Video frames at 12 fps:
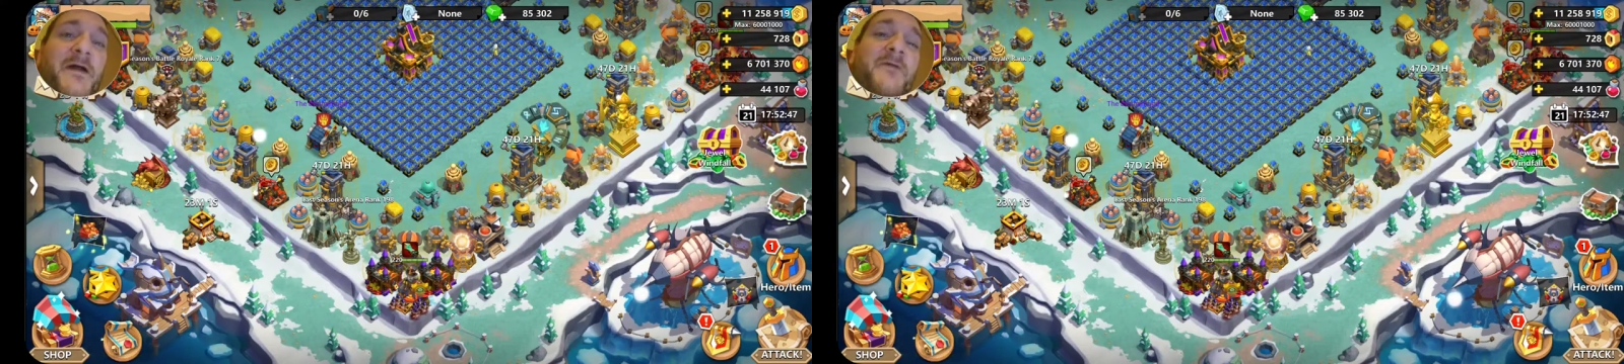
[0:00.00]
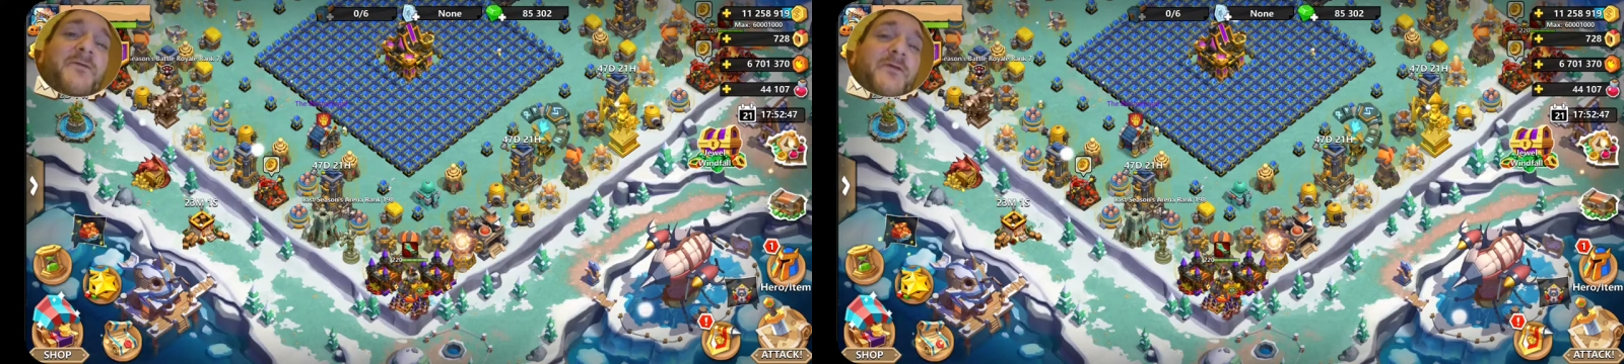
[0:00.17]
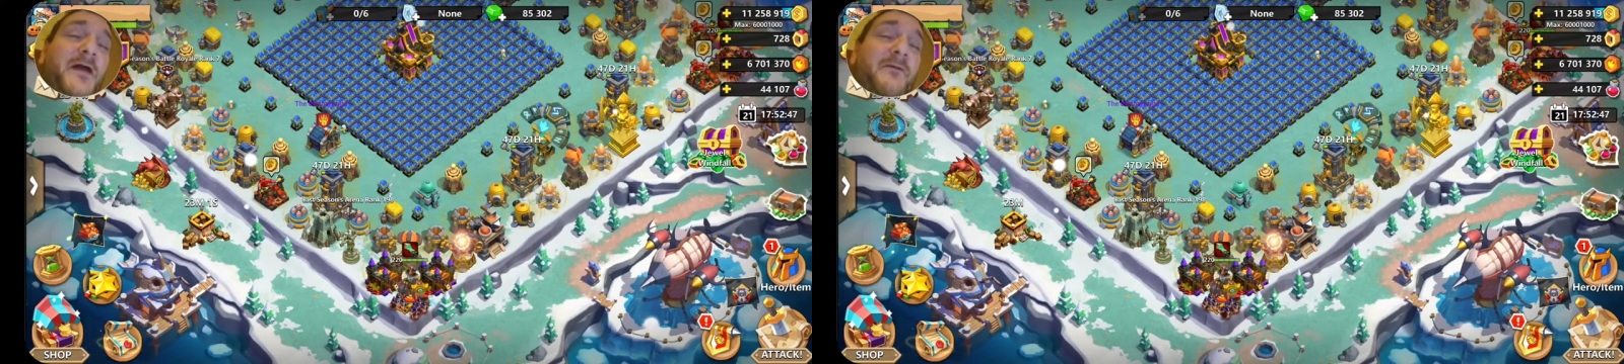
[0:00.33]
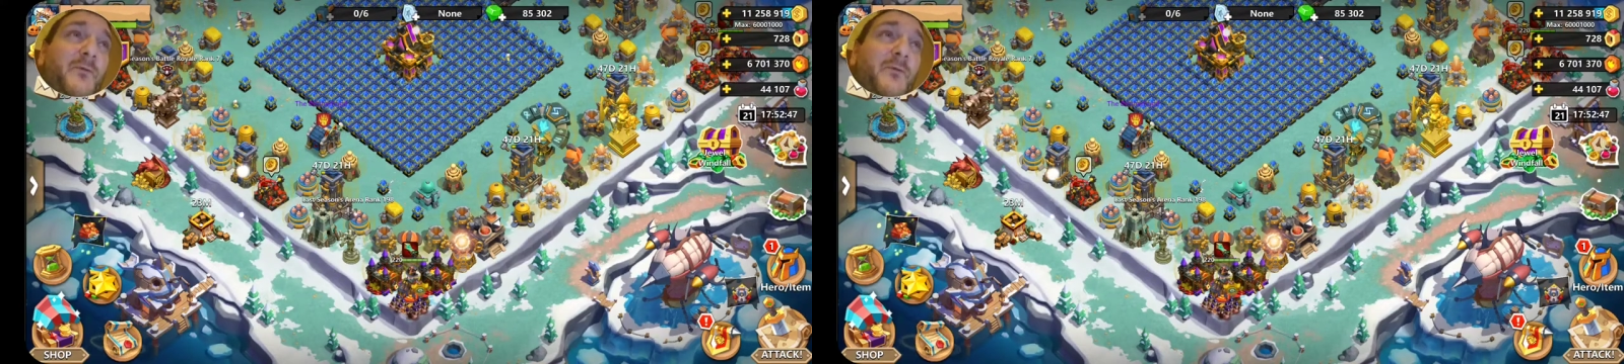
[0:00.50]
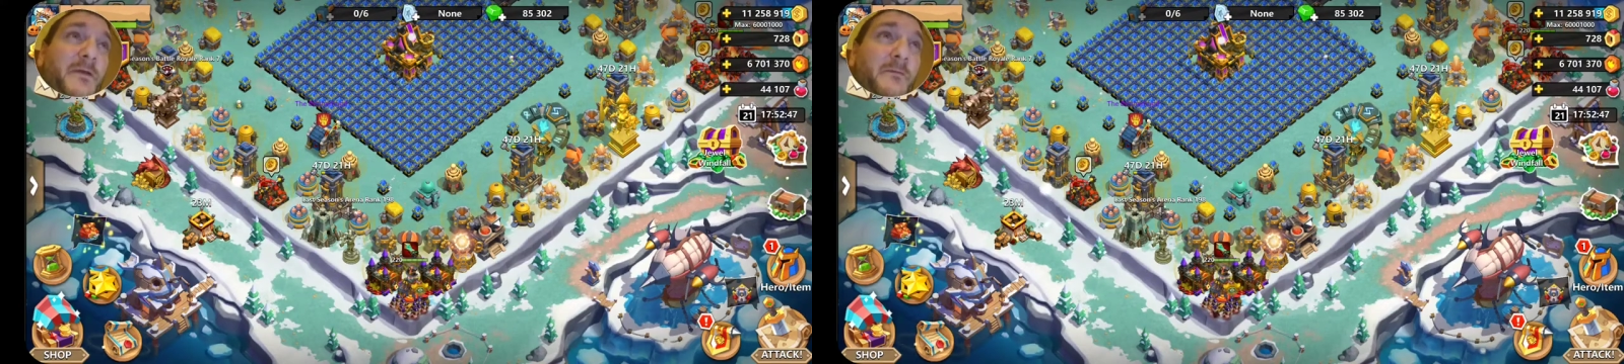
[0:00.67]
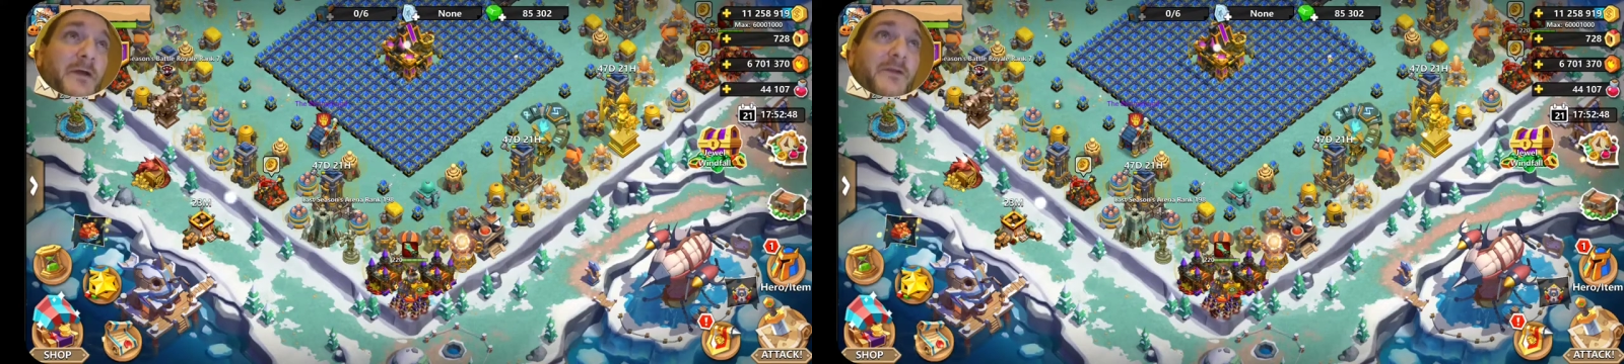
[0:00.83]
actually have one
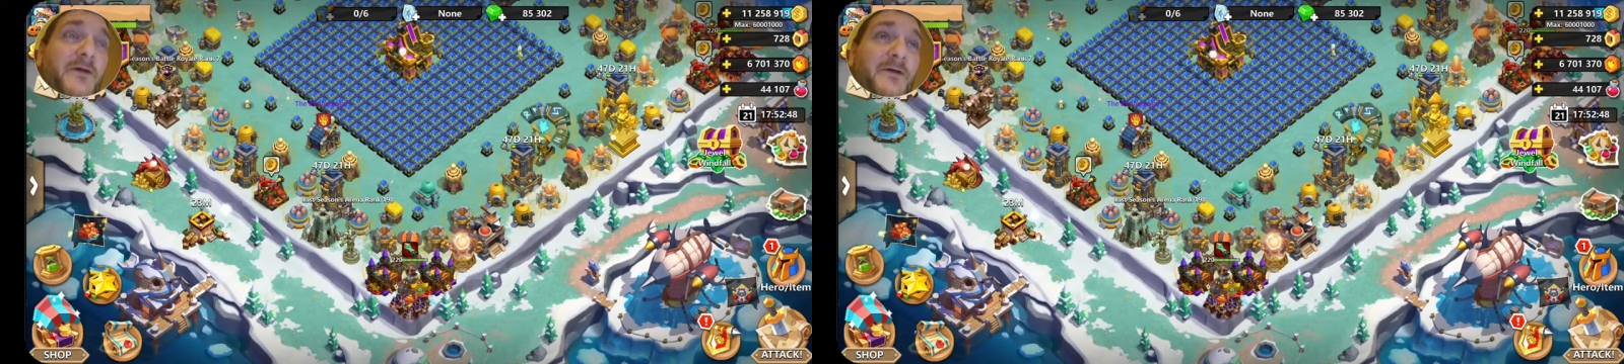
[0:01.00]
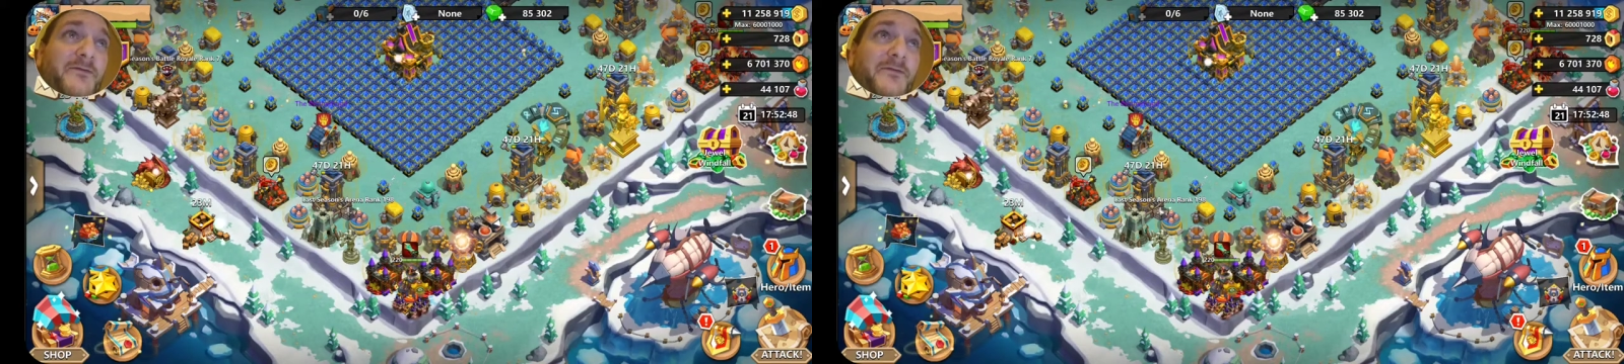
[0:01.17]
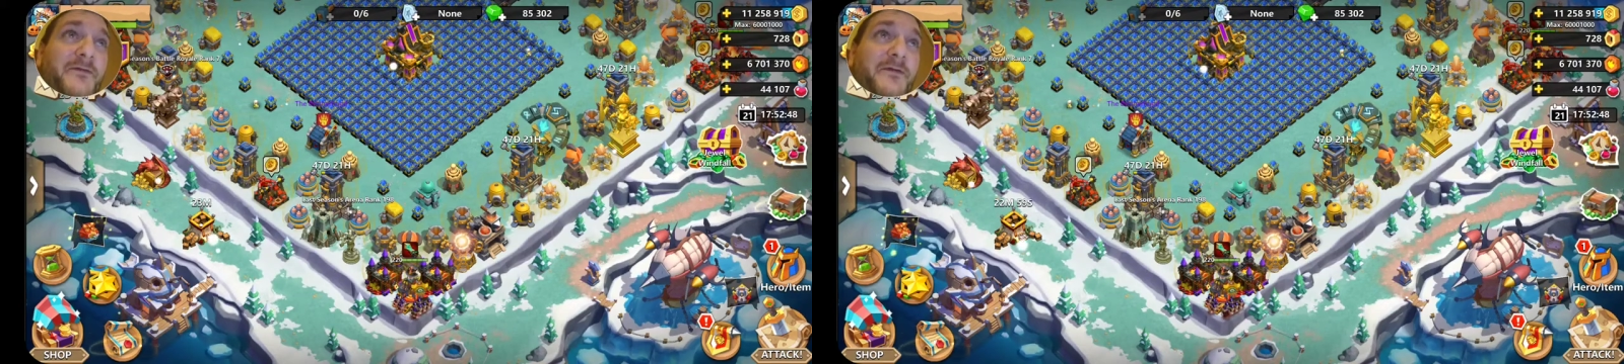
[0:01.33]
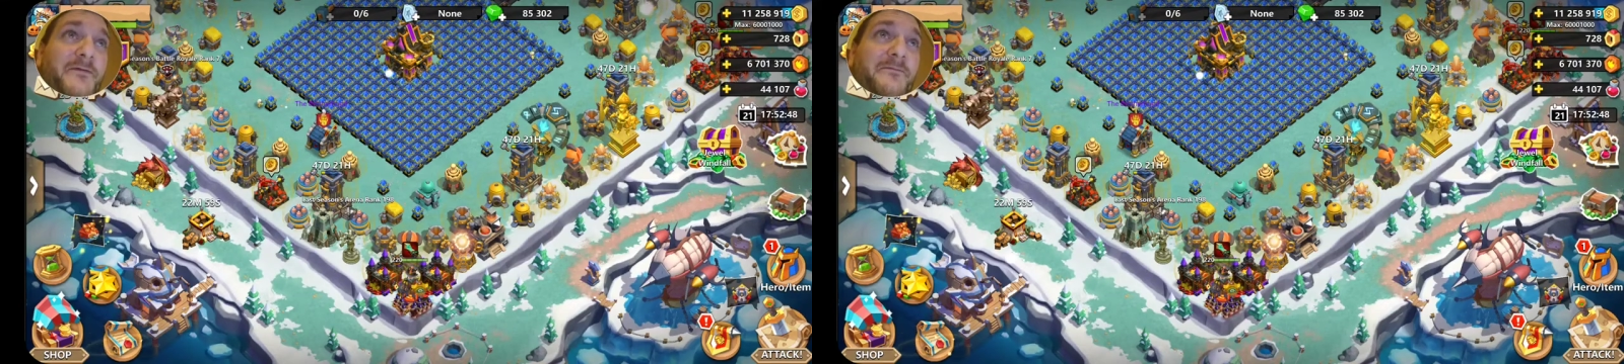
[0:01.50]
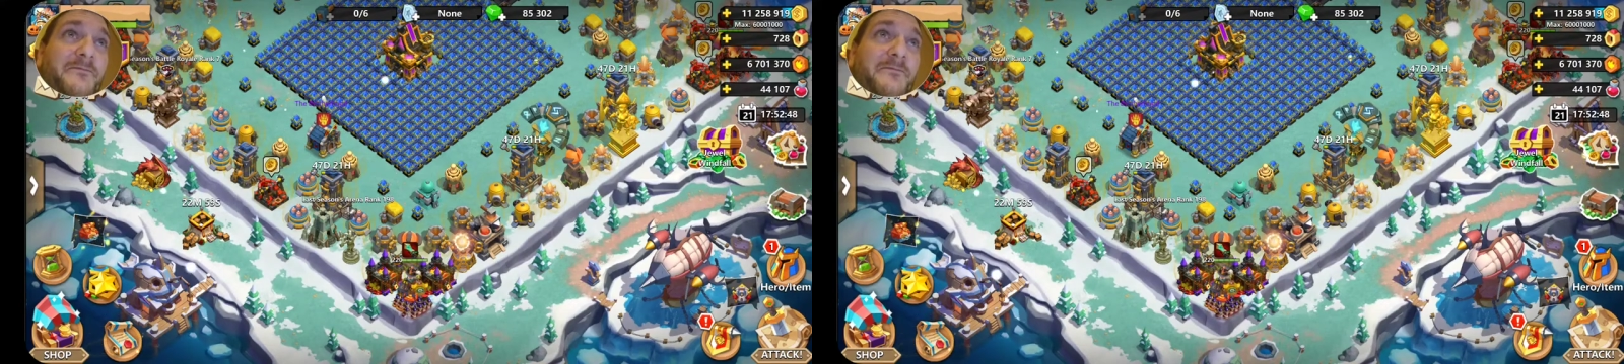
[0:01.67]
in my closet though.